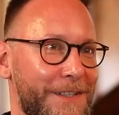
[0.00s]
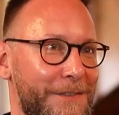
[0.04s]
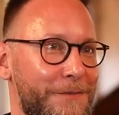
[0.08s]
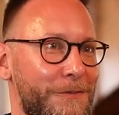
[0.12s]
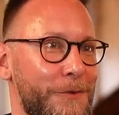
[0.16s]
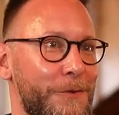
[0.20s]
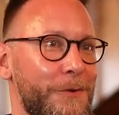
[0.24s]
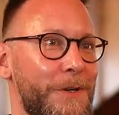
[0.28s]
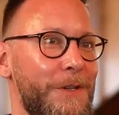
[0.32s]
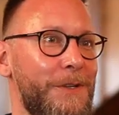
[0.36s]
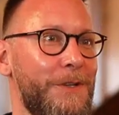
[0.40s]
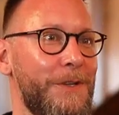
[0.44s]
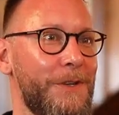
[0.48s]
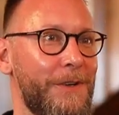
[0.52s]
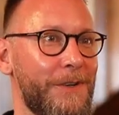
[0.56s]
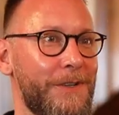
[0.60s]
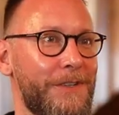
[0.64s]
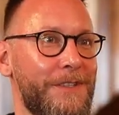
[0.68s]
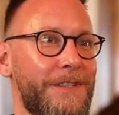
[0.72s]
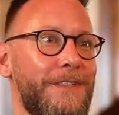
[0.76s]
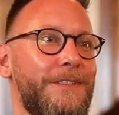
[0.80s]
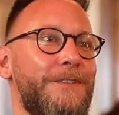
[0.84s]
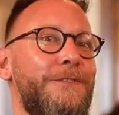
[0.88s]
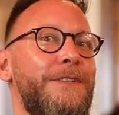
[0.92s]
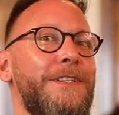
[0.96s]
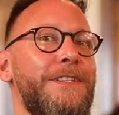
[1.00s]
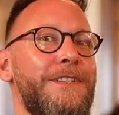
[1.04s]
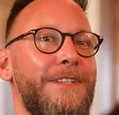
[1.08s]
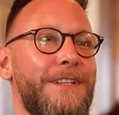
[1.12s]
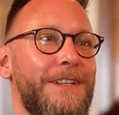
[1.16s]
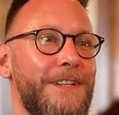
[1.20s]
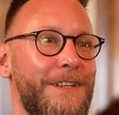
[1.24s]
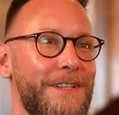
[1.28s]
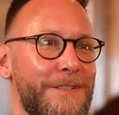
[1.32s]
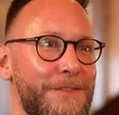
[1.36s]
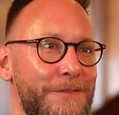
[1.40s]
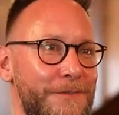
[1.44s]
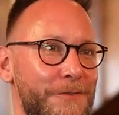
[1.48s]
at four o'clock and drinks a
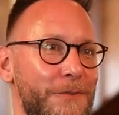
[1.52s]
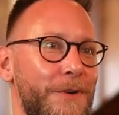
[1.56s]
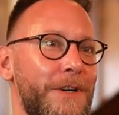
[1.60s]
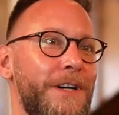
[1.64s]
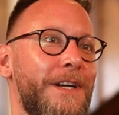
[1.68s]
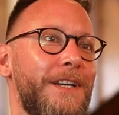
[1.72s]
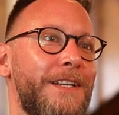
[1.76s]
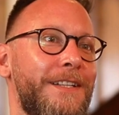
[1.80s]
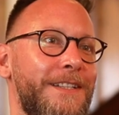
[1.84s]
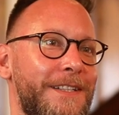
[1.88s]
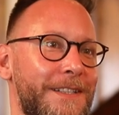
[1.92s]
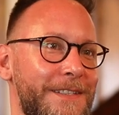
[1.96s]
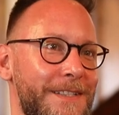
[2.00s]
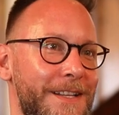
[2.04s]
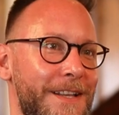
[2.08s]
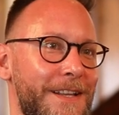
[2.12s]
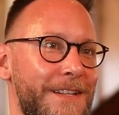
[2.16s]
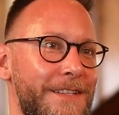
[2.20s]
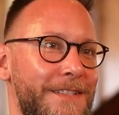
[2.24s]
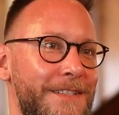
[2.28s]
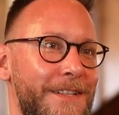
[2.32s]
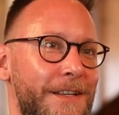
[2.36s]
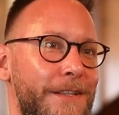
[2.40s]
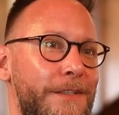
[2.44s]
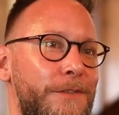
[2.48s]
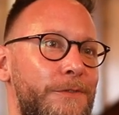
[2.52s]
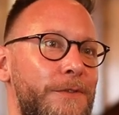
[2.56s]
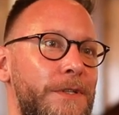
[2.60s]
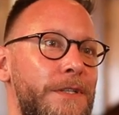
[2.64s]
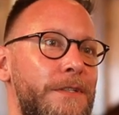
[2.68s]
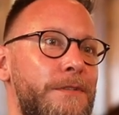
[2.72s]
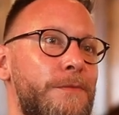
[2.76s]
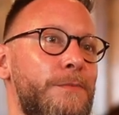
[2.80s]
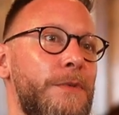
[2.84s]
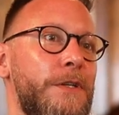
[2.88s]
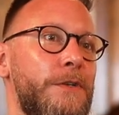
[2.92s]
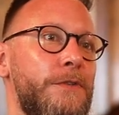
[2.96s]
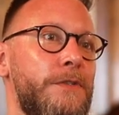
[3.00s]
glass of wine and, and sight
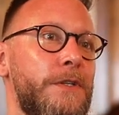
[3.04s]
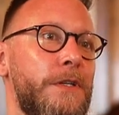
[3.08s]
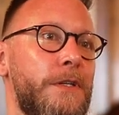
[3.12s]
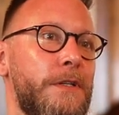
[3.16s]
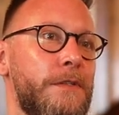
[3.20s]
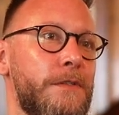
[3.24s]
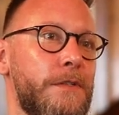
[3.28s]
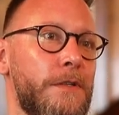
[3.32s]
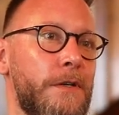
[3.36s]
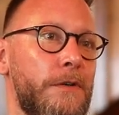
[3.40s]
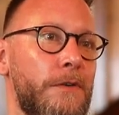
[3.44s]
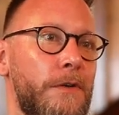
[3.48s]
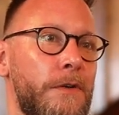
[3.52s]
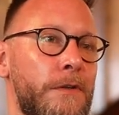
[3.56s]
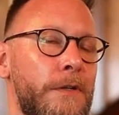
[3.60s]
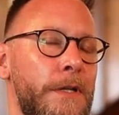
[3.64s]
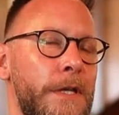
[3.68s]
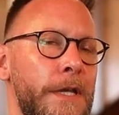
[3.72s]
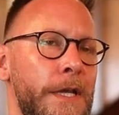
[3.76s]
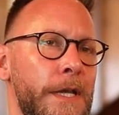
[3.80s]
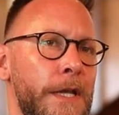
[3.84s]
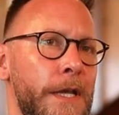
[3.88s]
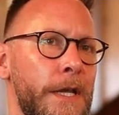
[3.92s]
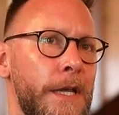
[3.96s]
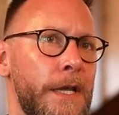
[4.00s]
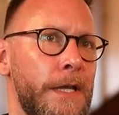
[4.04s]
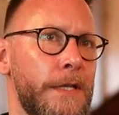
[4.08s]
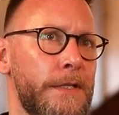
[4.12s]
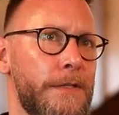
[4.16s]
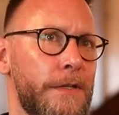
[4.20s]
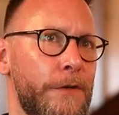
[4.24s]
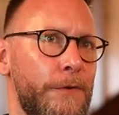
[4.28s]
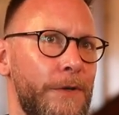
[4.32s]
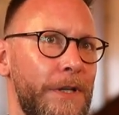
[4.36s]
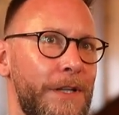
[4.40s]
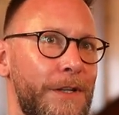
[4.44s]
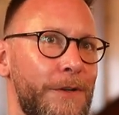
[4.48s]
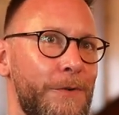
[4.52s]
reads music and so on.
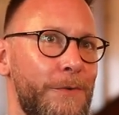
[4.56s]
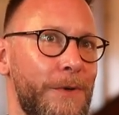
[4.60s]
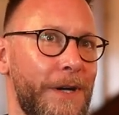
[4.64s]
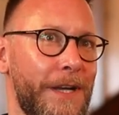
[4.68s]
So, in a